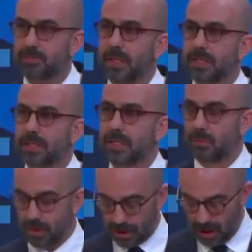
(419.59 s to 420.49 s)
by
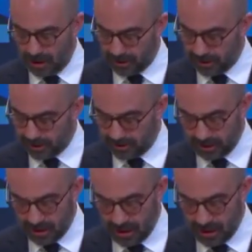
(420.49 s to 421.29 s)
distinguished authors,